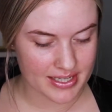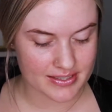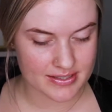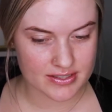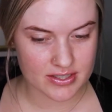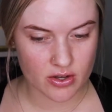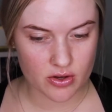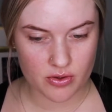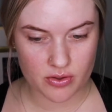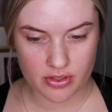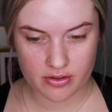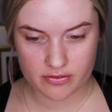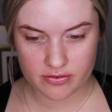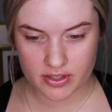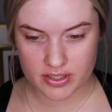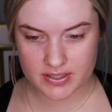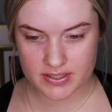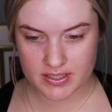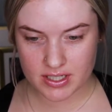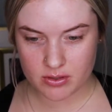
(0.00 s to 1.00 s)
so the
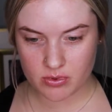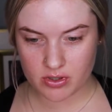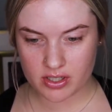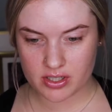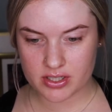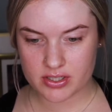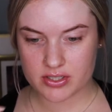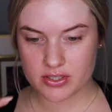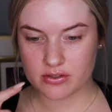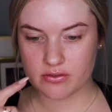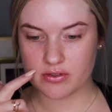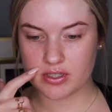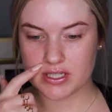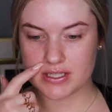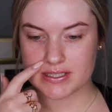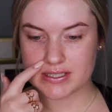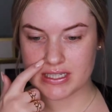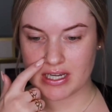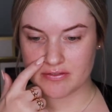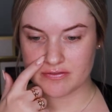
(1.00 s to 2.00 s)
first thing we're gonna do
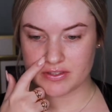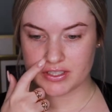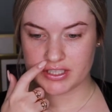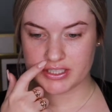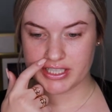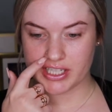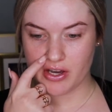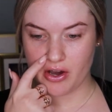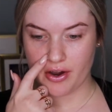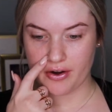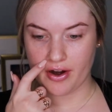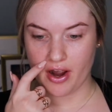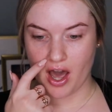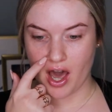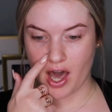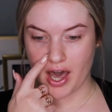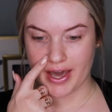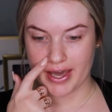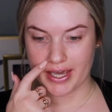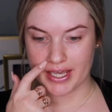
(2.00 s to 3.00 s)
is definitely our
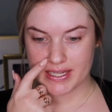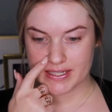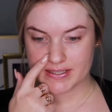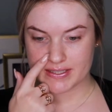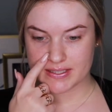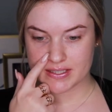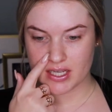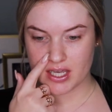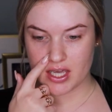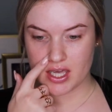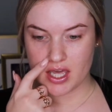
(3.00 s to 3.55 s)
eyes.